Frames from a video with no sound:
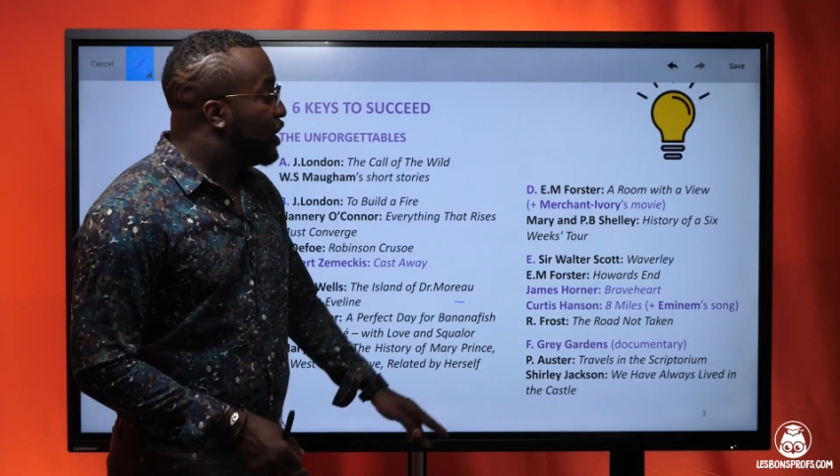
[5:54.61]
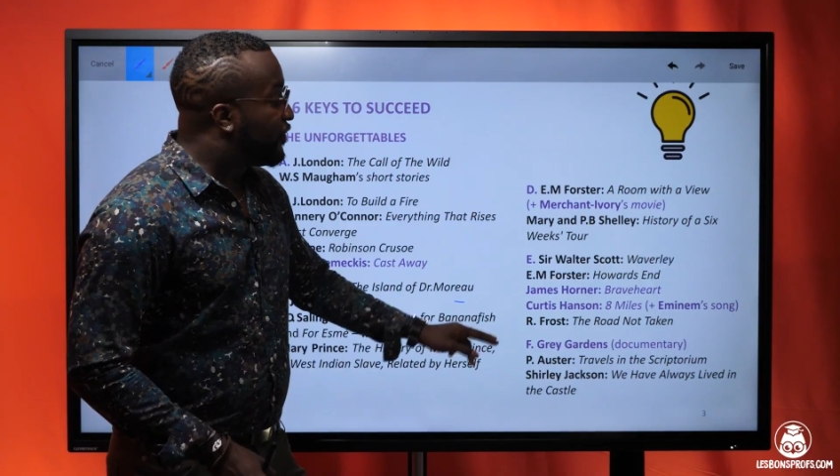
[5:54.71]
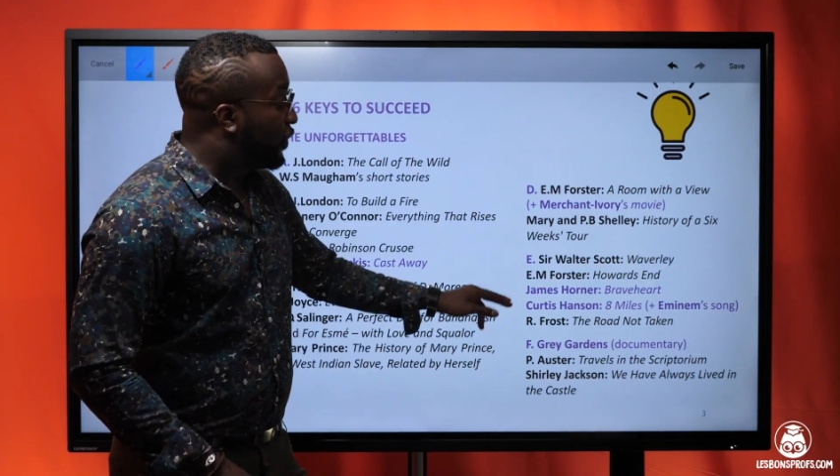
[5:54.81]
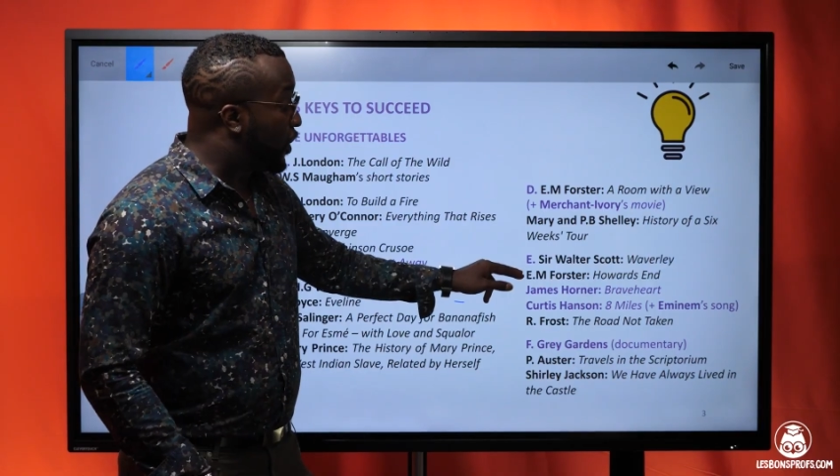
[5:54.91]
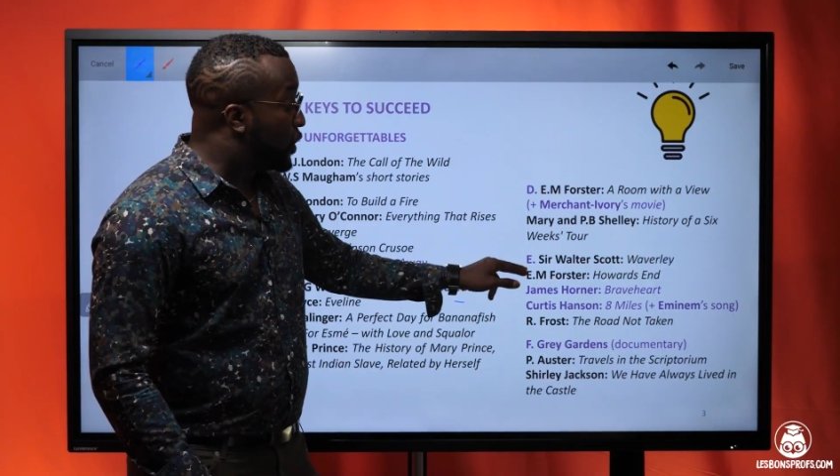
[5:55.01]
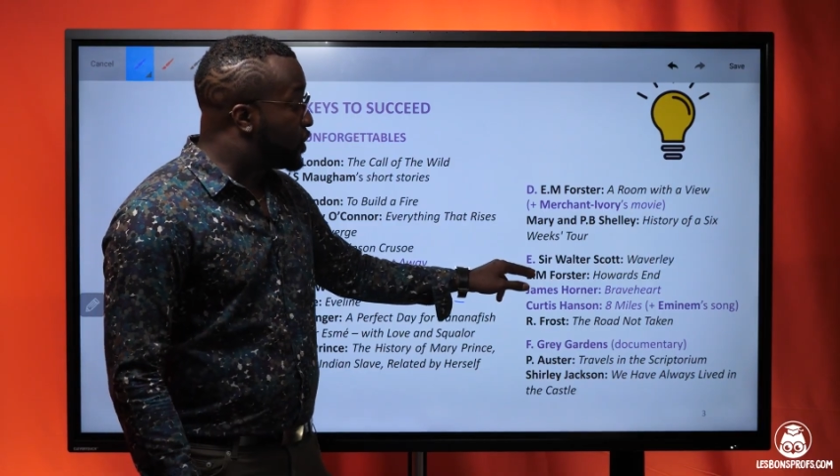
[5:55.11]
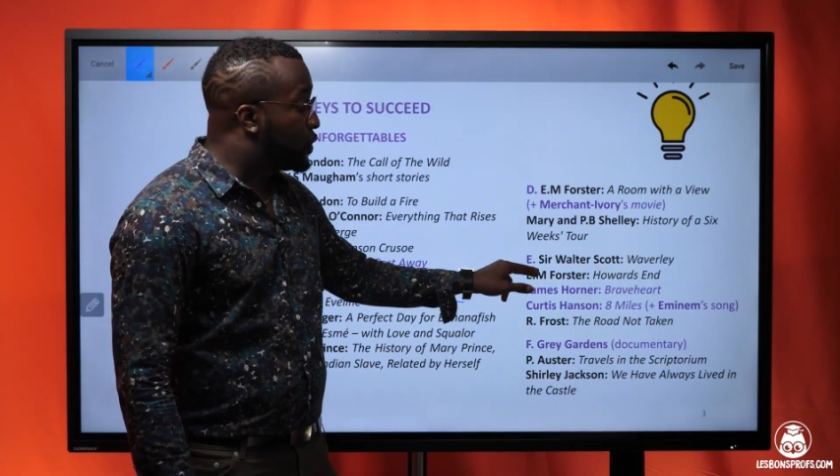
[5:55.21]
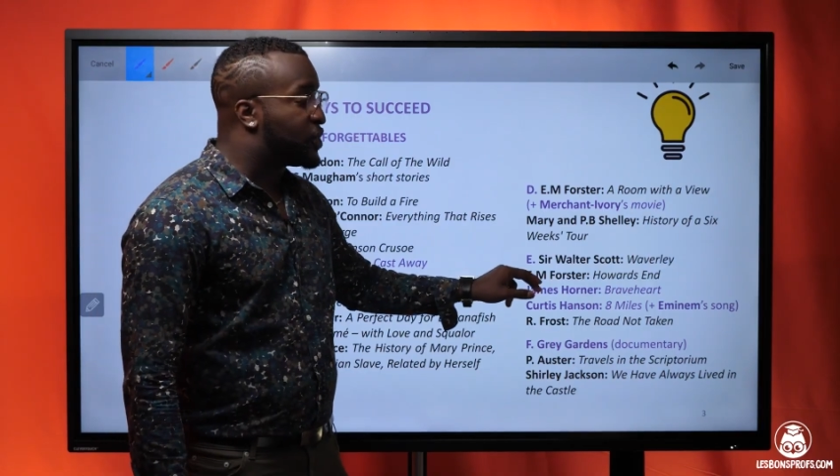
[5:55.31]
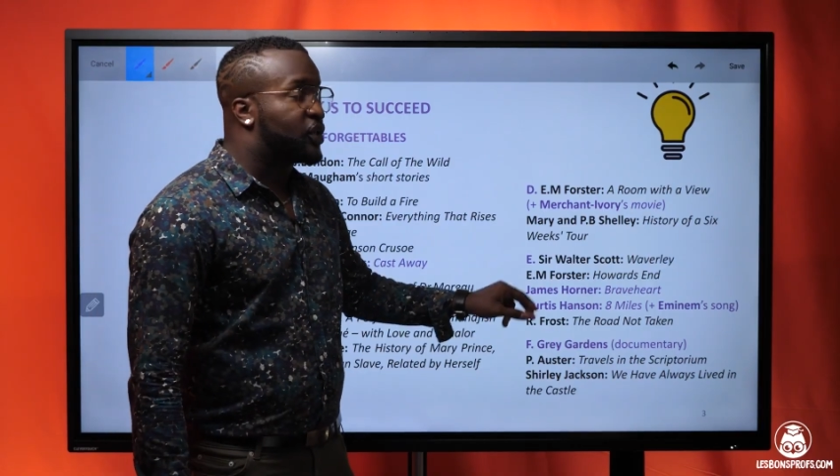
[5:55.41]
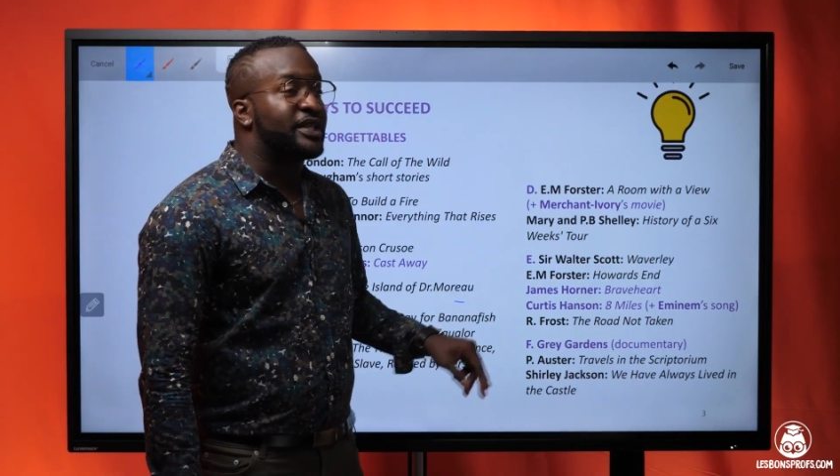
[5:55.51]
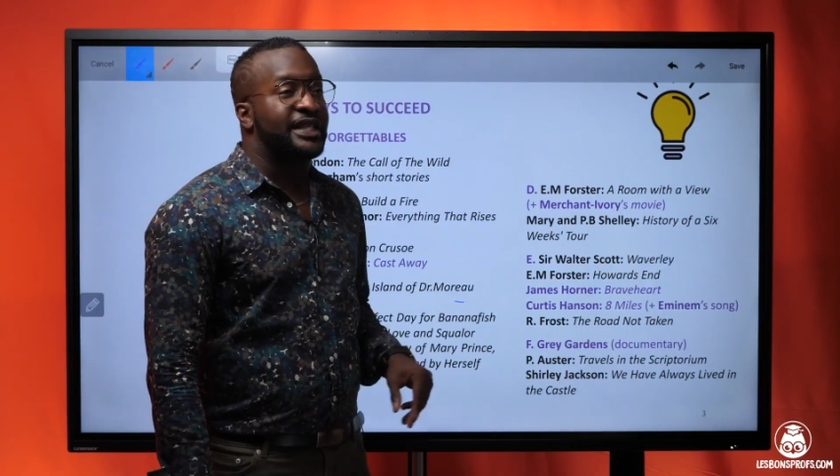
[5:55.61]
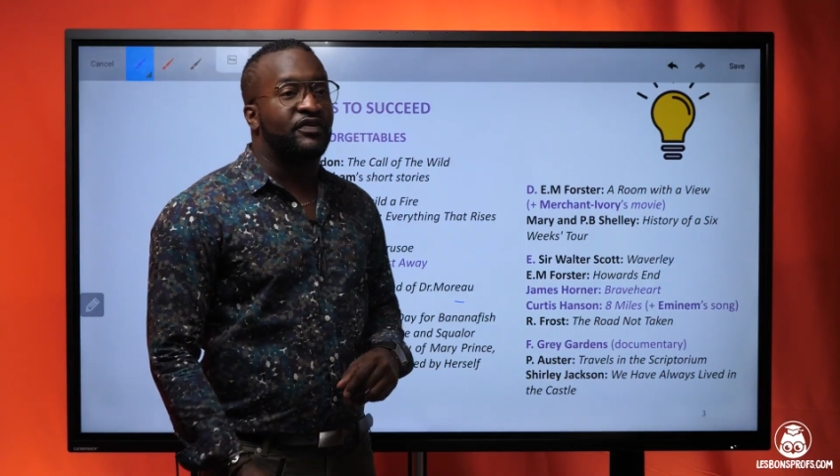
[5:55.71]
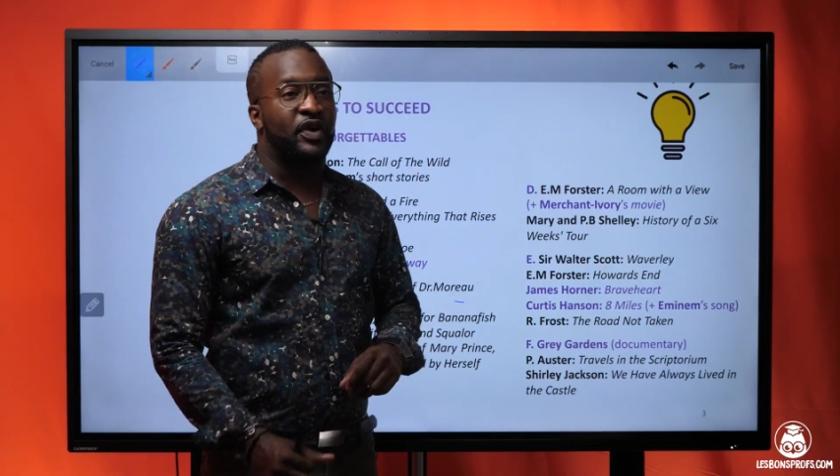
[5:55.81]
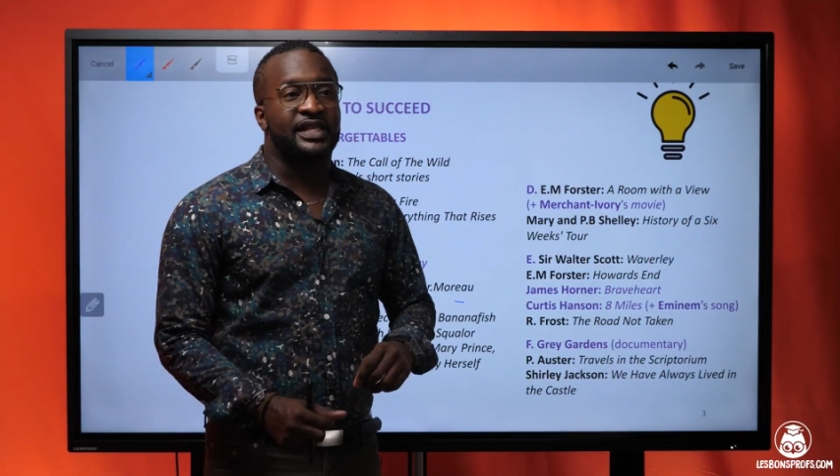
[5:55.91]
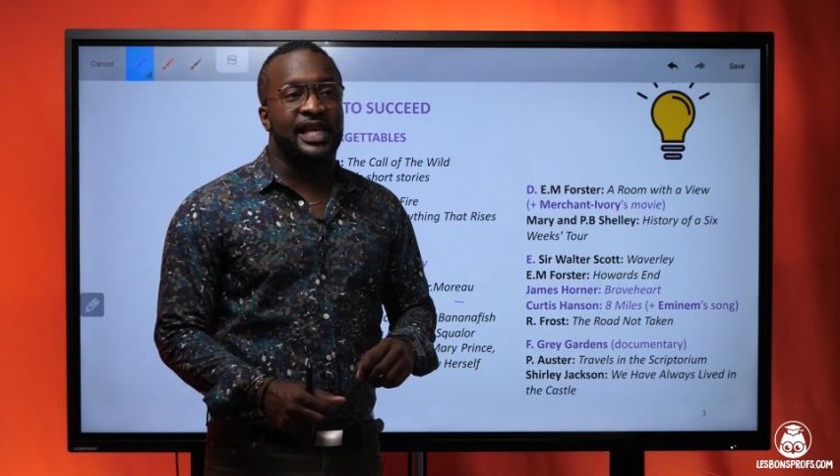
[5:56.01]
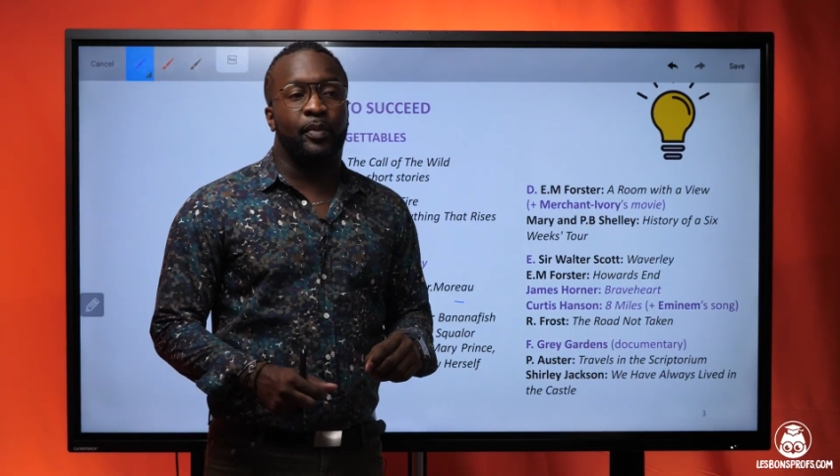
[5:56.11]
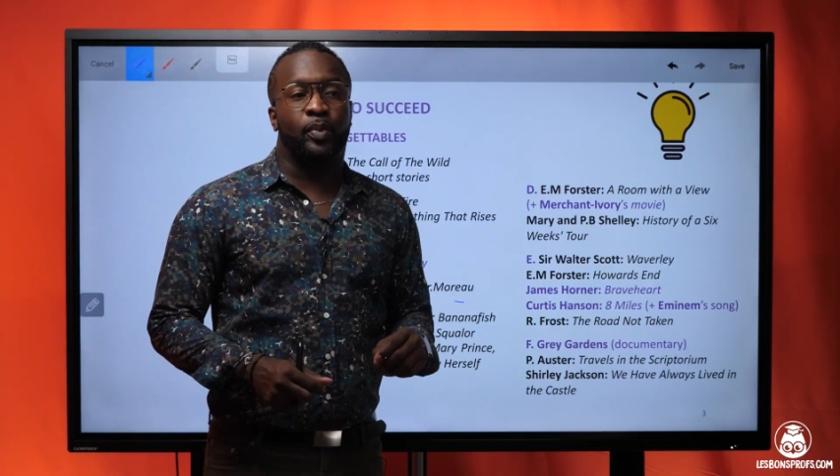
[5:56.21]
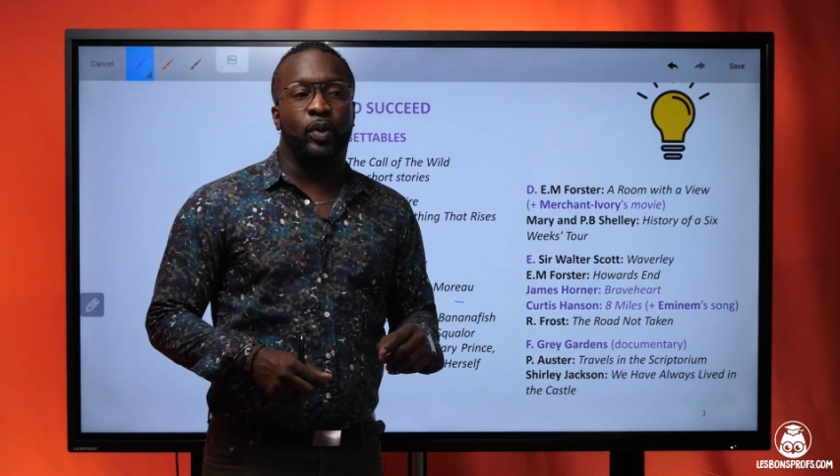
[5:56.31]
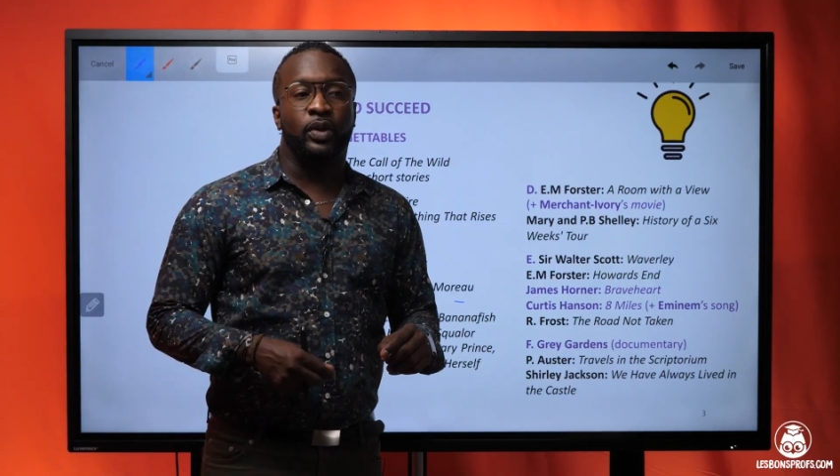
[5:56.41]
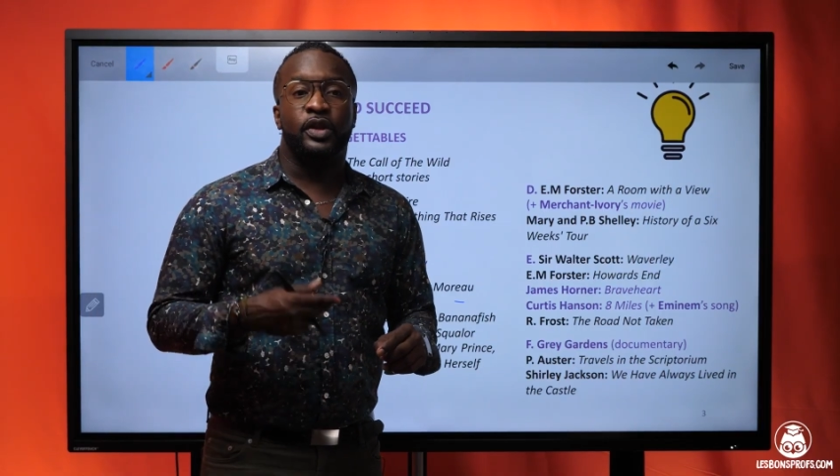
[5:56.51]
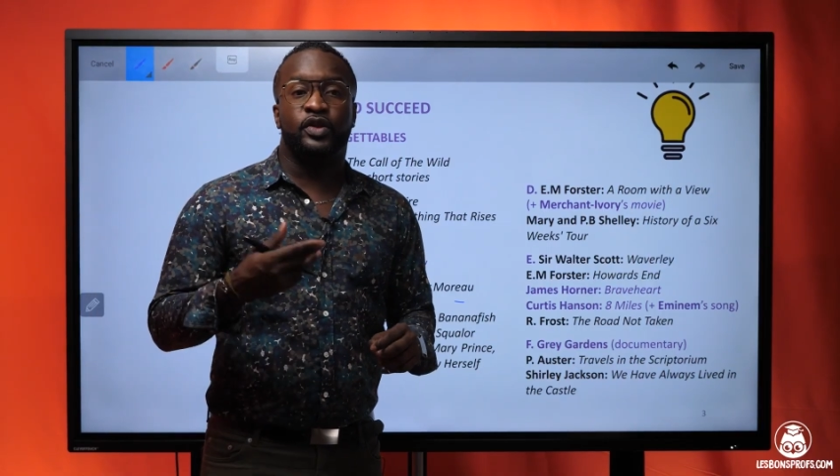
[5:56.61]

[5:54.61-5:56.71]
For those who study, for example,